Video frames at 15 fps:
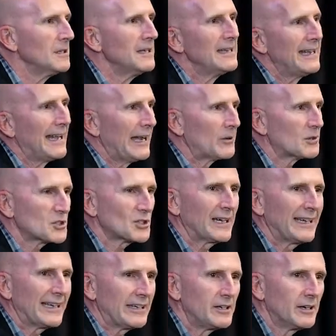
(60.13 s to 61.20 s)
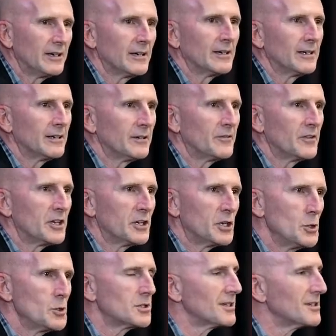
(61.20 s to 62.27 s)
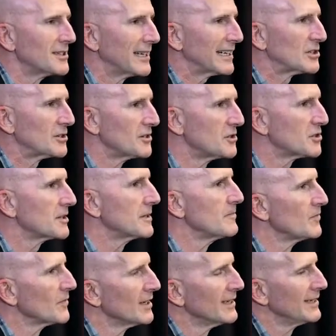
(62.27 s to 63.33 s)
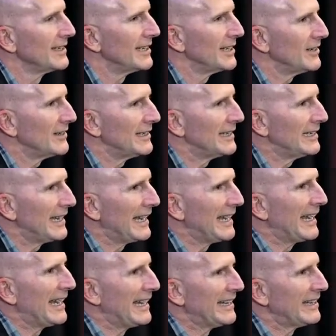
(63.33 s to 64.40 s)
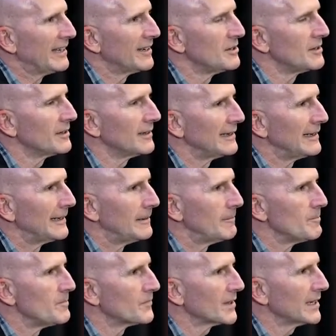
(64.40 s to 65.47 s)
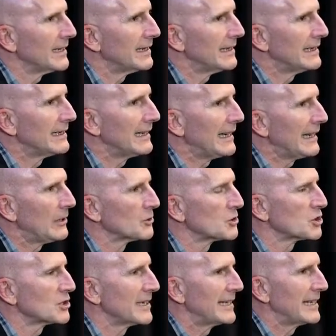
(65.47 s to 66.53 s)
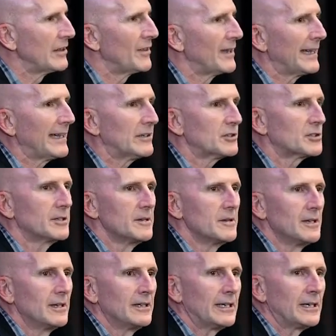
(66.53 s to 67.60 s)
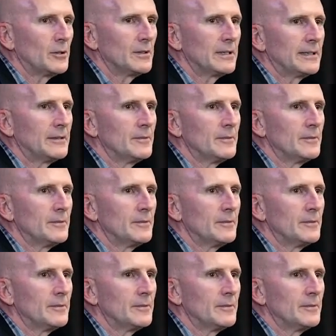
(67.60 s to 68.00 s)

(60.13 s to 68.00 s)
outside of Houston, Texas, yeah, and um, I'll say that, you know, uh,